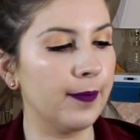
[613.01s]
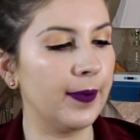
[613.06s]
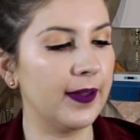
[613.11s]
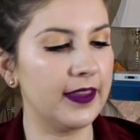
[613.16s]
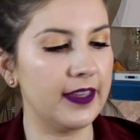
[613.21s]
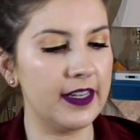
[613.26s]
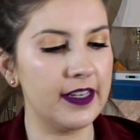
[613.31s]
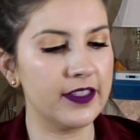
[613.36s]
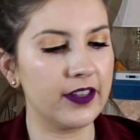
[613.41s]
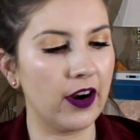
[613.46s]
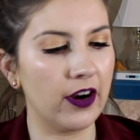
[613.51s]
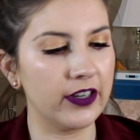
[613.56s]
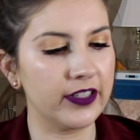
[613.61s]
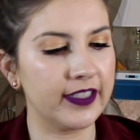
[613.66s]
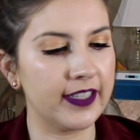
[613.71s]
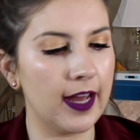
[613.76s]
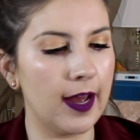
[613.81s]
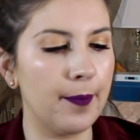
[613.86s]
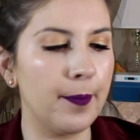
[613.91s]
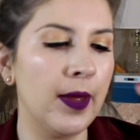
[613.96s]
But these are
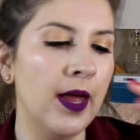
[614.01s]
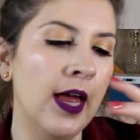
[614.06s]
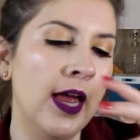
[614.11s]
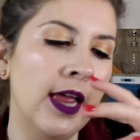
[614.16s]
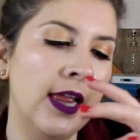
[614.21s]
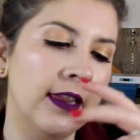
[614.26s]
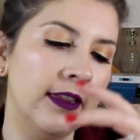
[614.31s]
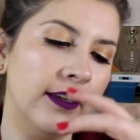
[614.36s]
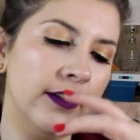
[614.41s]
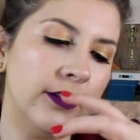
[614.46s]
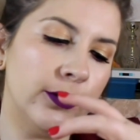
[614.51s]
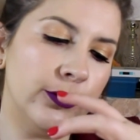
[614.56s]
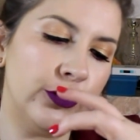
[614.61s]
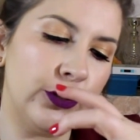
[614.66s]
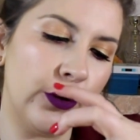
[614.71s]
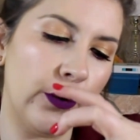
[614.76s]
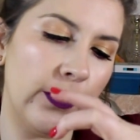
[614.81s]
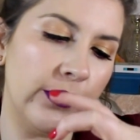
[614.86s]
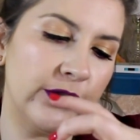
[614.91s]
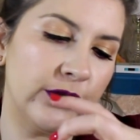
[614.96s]
some little
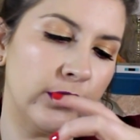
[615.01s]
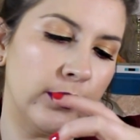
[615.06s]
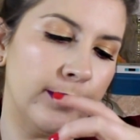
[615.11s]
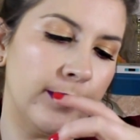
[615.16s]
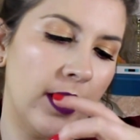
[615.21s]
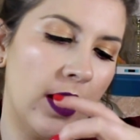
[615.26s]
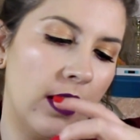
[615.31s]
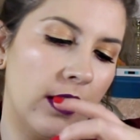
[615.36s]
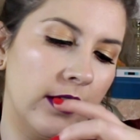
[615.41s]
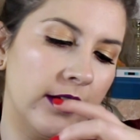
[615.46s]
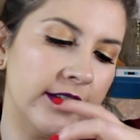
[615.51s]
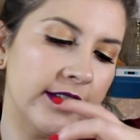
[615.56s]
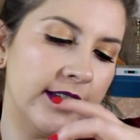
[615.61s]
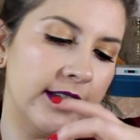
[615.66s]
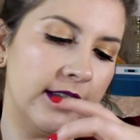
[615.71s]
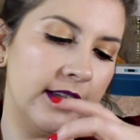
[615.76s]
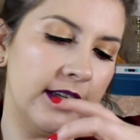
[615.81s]
duos from NARS.